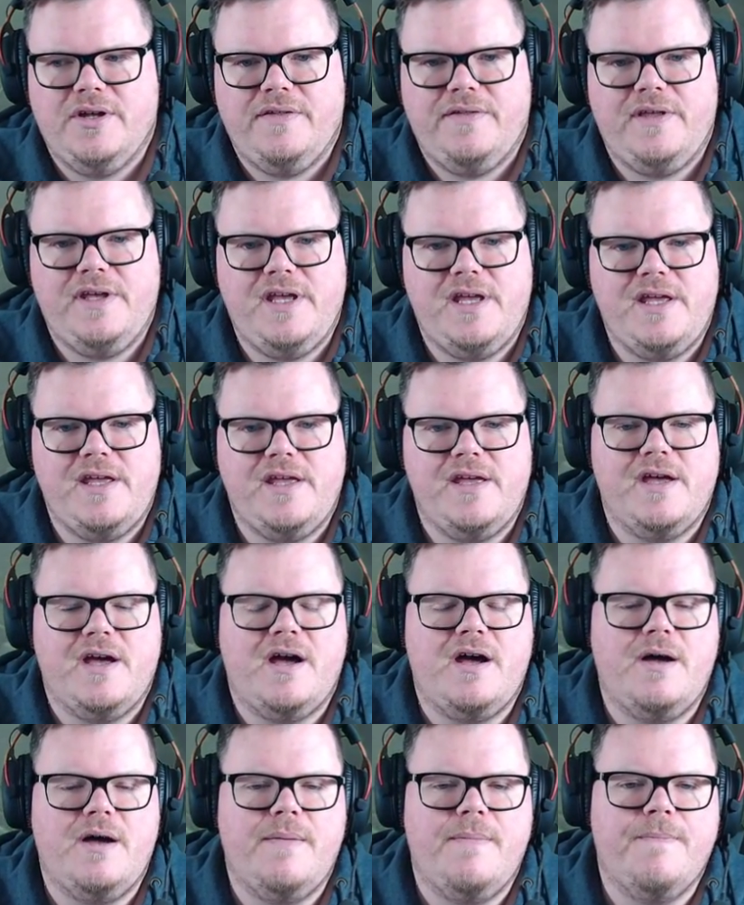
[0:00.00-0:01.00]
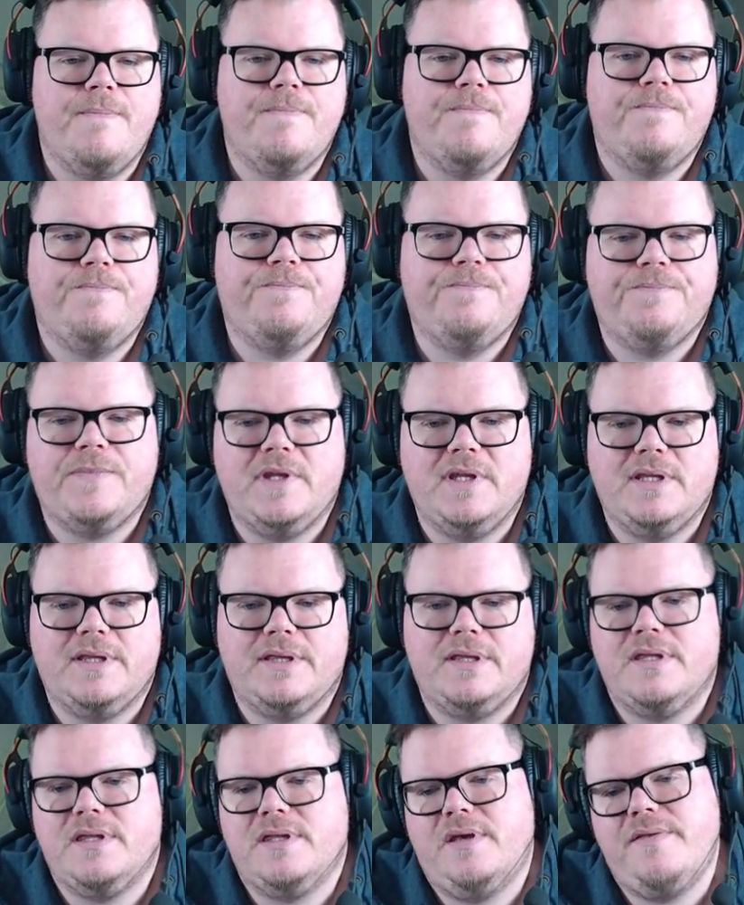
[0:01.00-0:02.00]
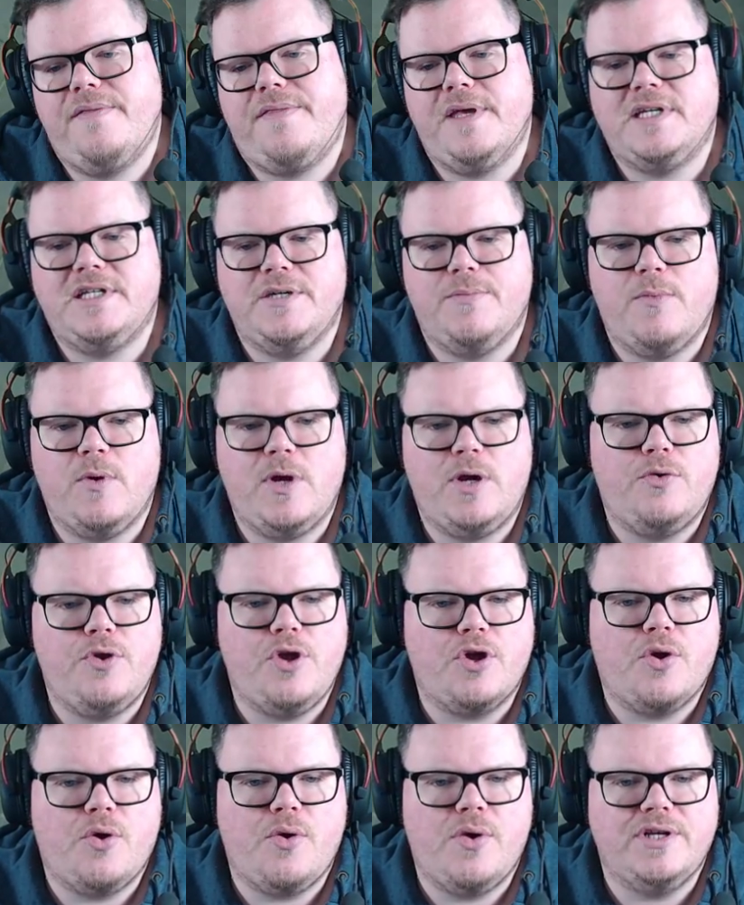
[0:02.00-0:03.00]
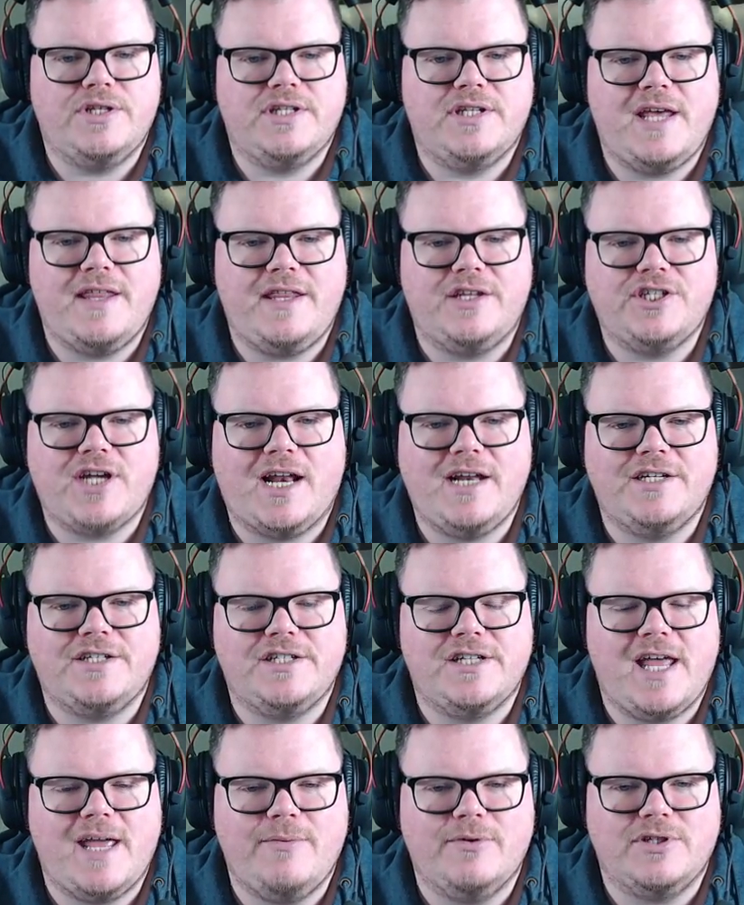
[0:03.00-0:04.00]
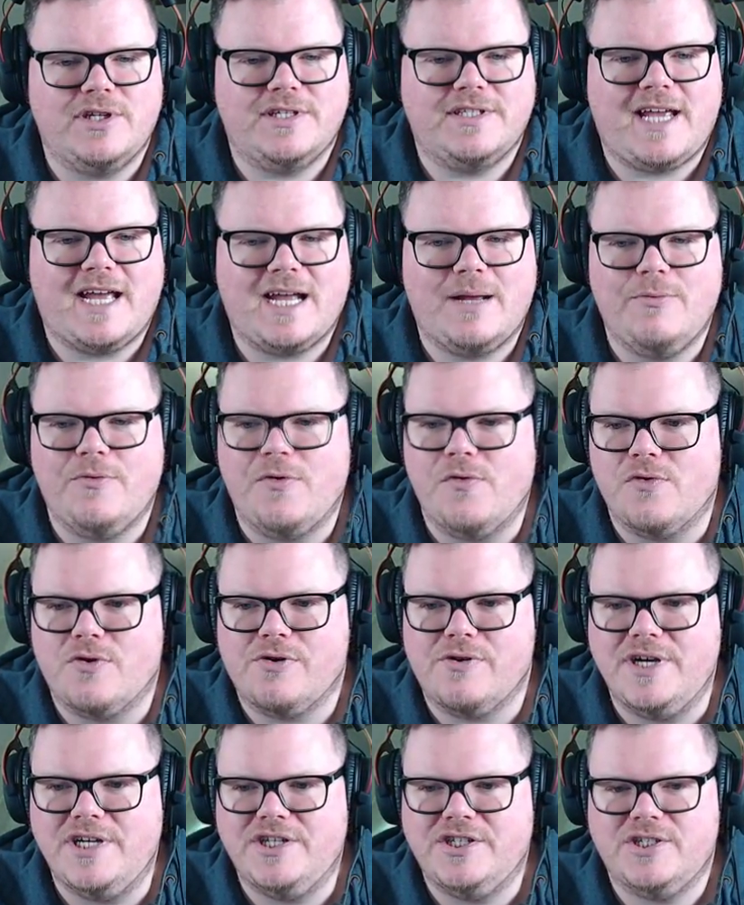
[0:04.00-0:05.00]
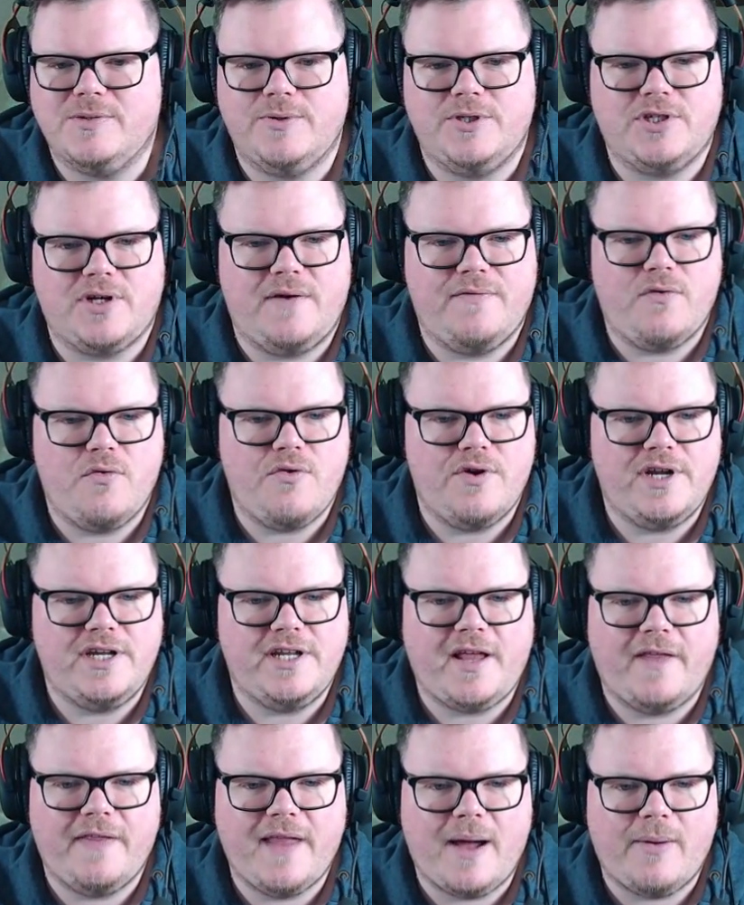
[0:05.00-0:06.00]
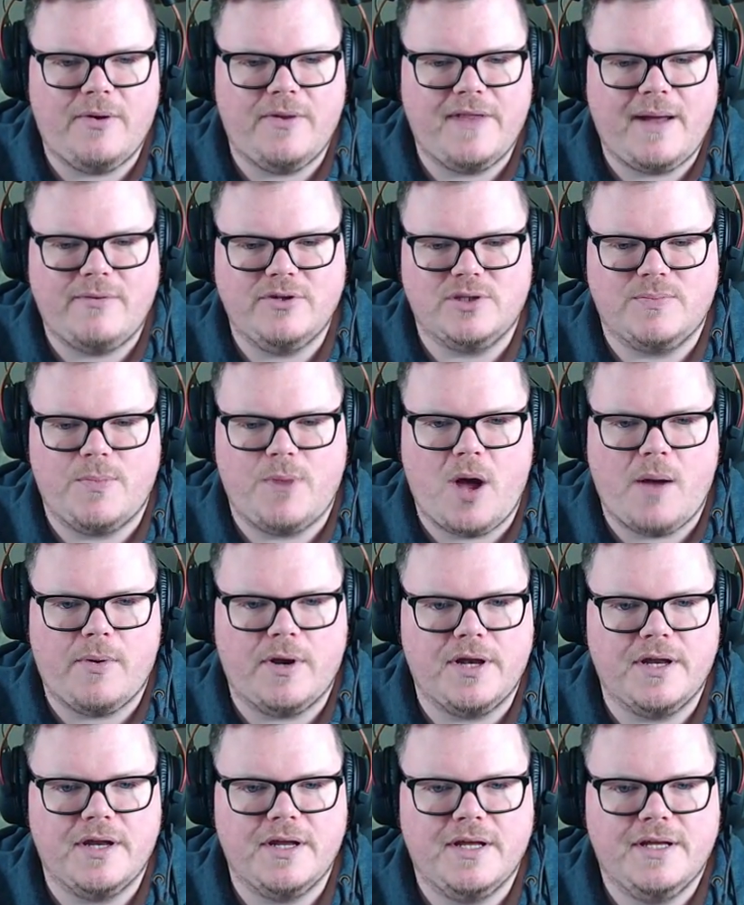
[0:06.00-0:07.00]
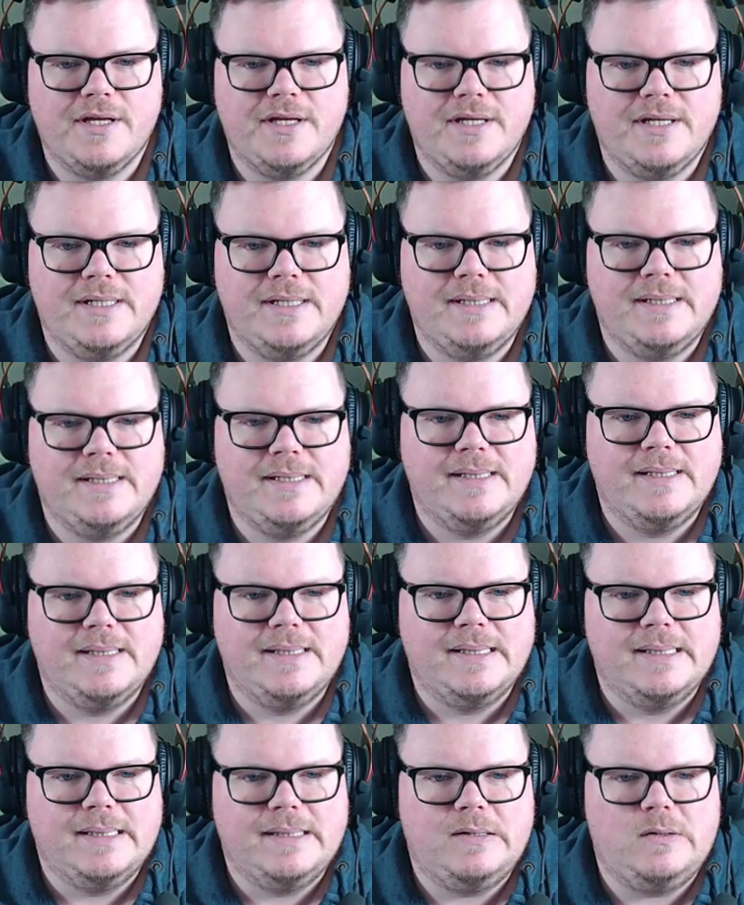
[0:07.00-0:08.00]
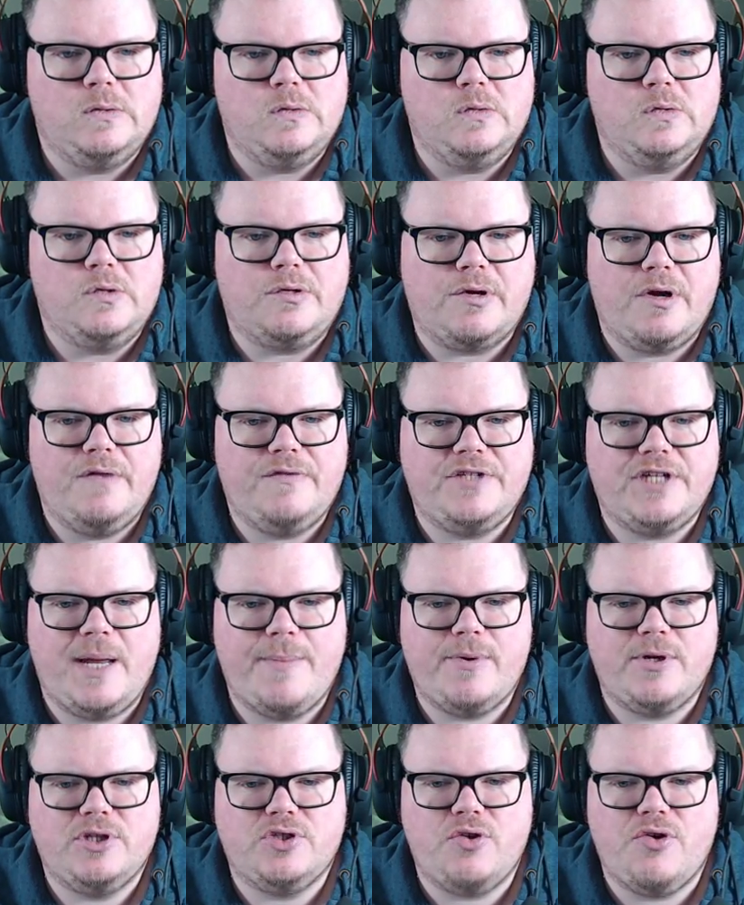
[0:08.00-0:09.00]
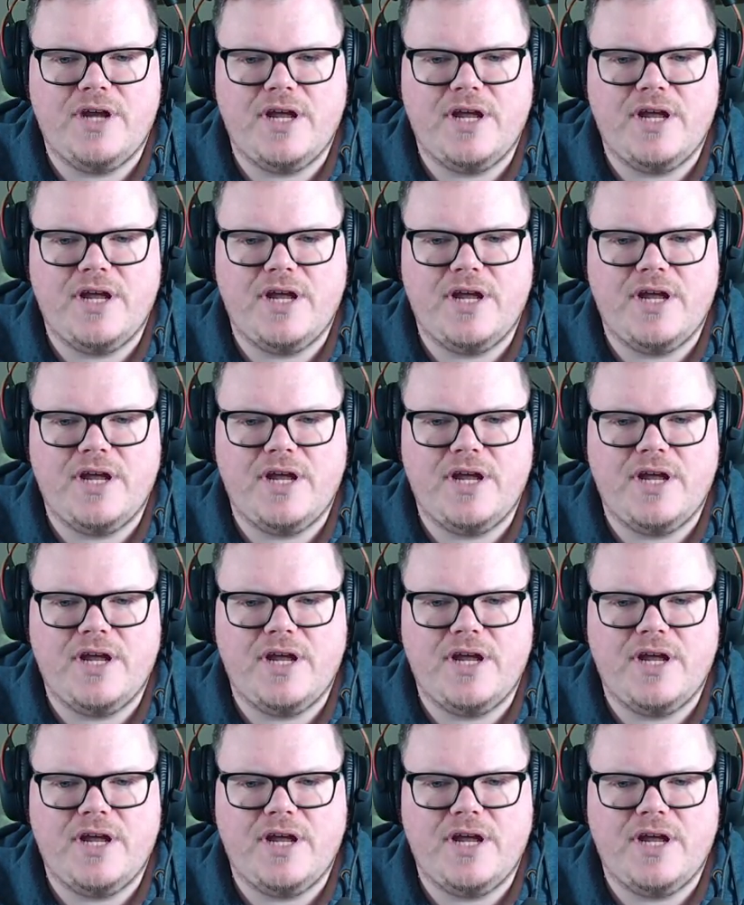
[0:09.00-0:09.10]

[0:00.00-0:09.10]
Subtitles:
The thing to win all your coins today, the challenge today was attacking all creatures, which I've already done that one. That was my one. Ooh, Growth Chamber is already